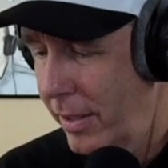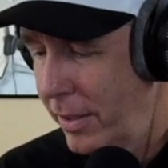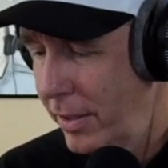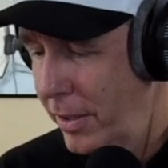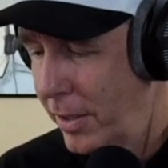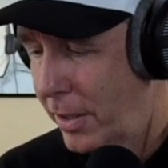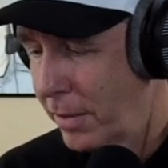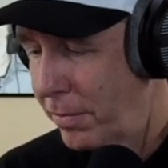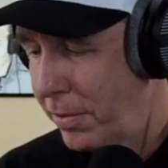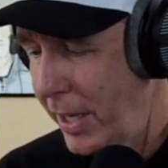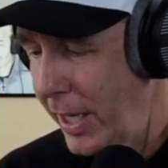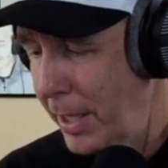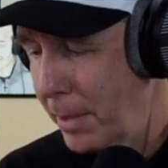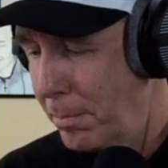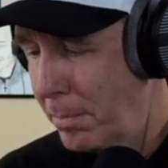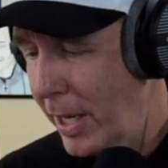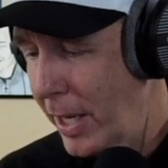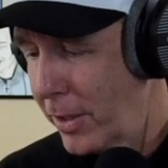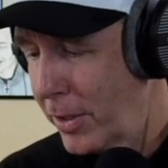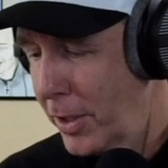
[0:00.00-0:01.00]
you can find a
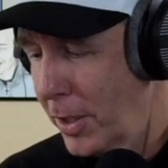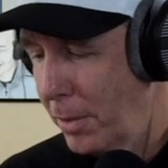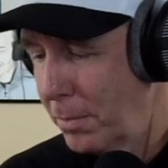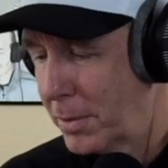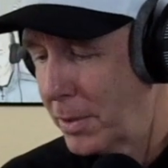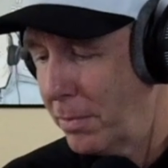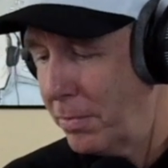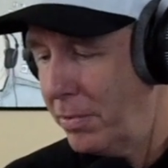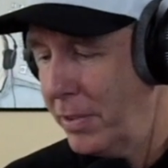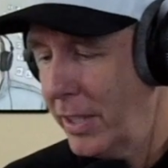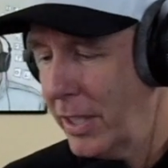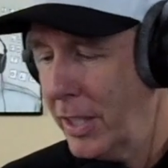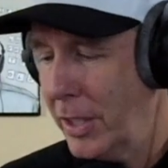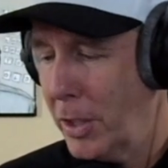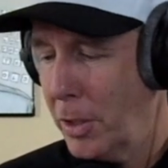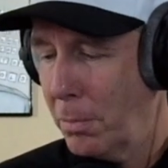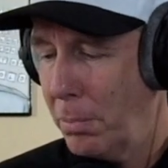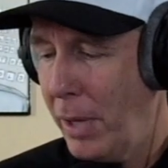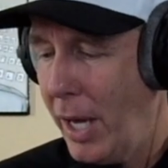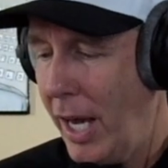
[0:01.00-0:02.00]
better dope to fill in
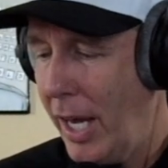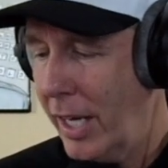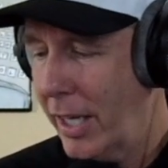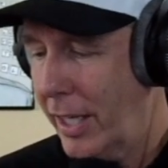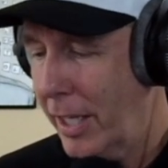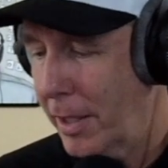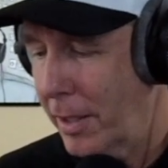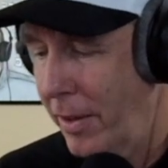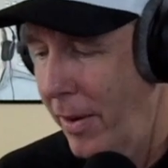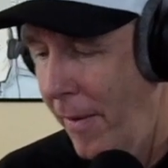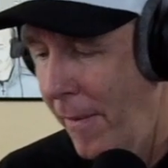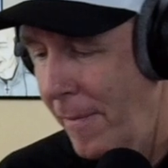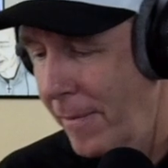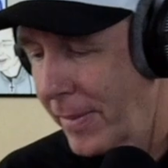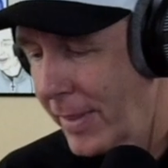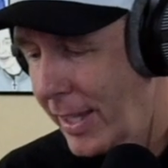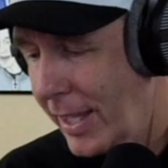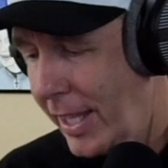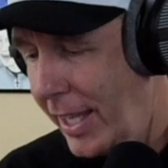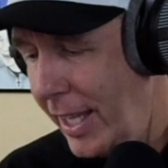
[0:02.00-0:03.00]
your pocket.
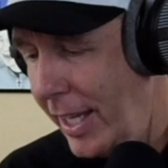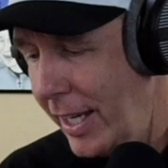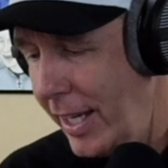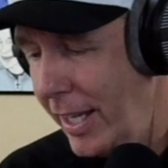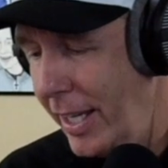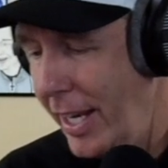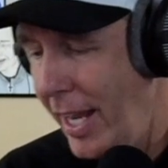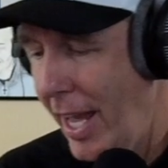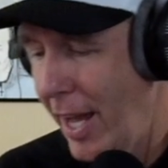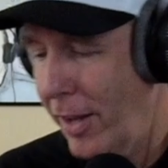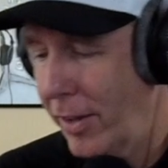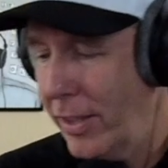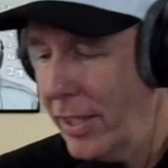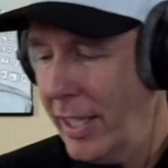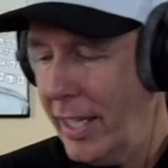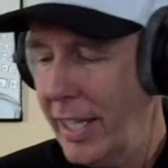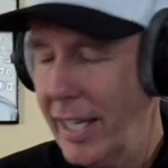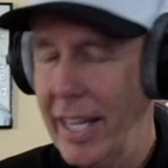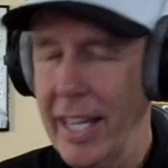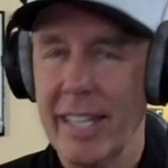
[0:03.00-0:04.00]
Get an
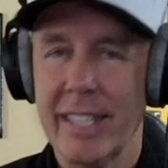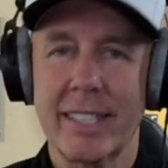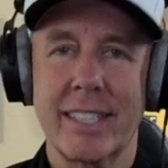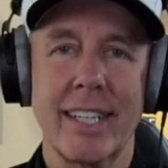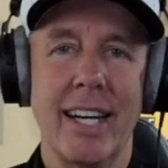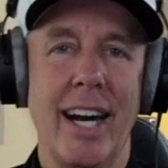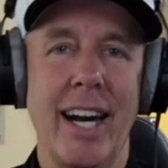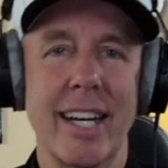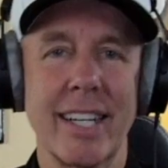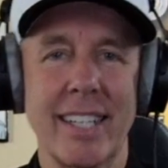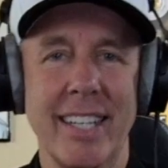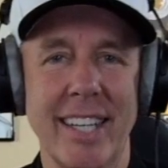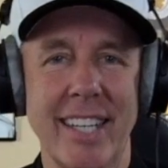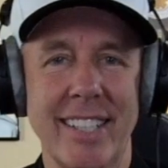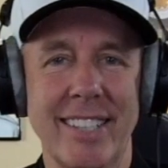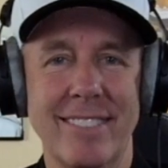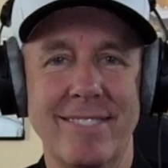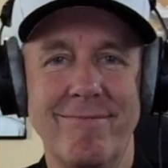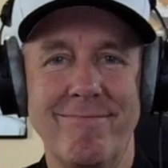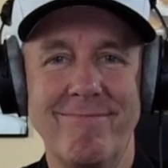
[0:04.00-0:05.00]
outlet and cock it.
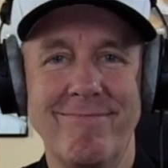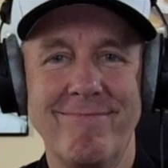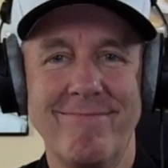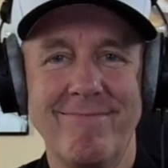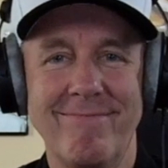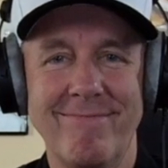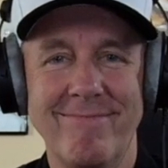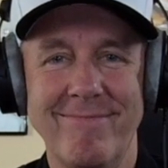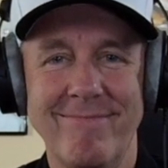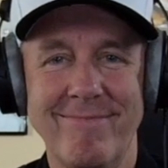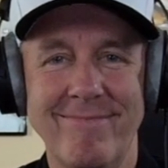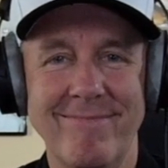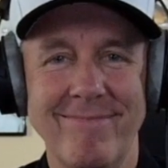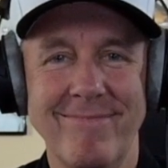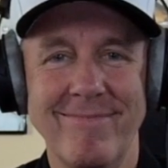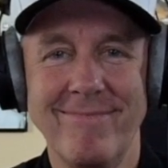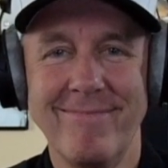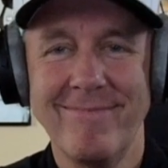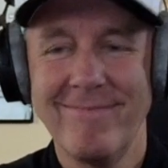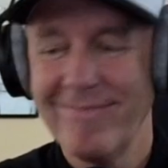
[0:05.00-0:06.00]

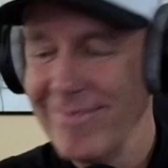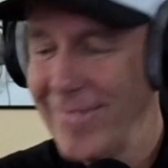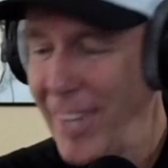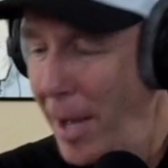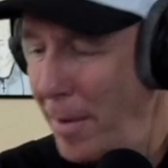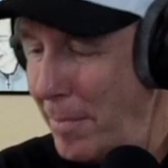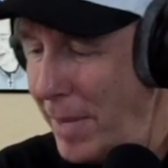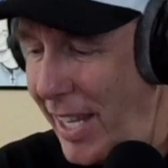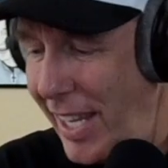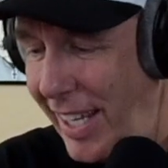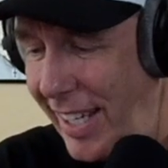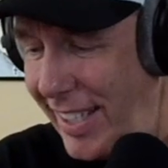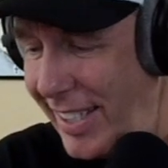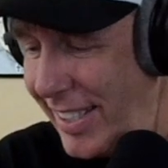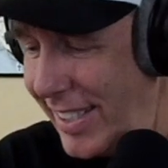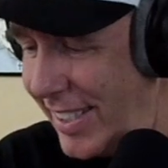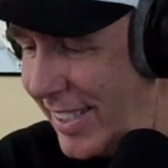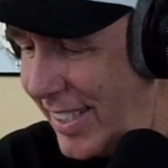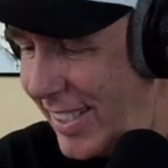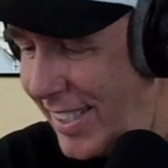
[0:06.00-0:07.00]
I mean,